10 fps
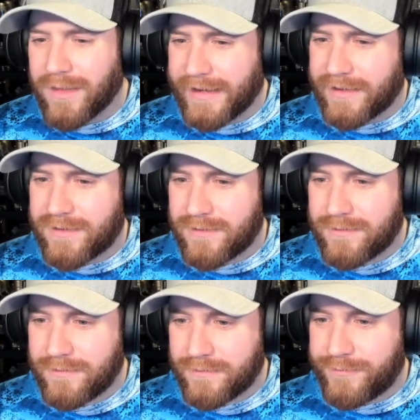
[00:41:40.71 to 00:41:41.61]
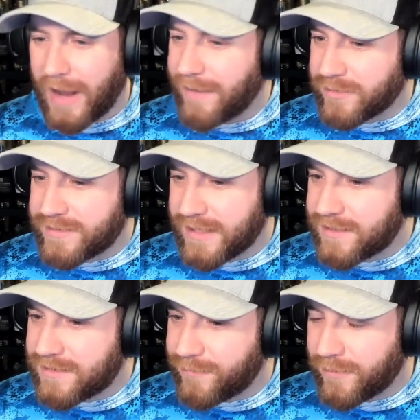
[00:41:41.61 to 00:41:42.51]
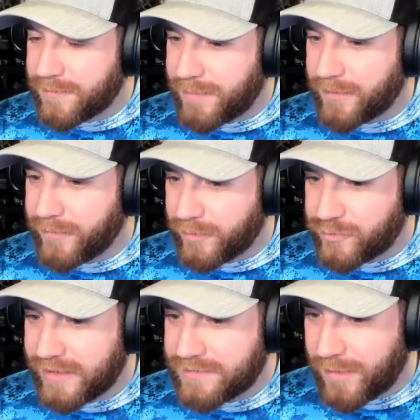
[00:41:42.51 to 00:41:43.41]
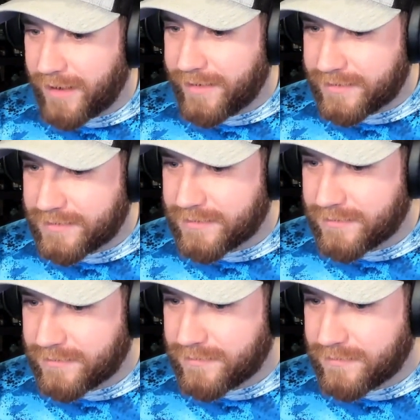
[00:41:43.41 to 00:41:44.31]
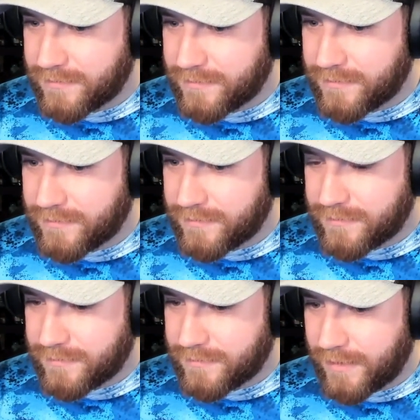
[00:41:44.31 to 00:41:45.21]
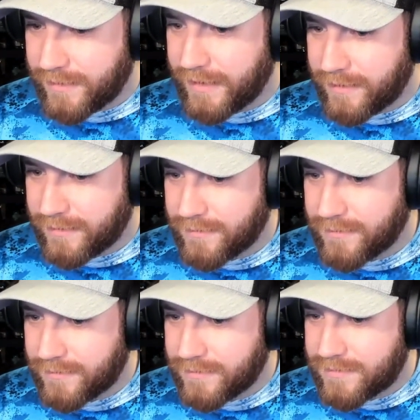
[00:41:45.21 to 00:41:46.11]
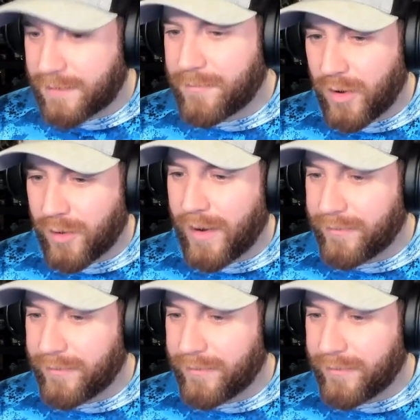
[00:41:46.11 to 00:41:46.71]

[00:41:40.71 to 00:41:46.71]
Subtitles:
like 5 or 6 different Buffalo Trace products. I think somewhere around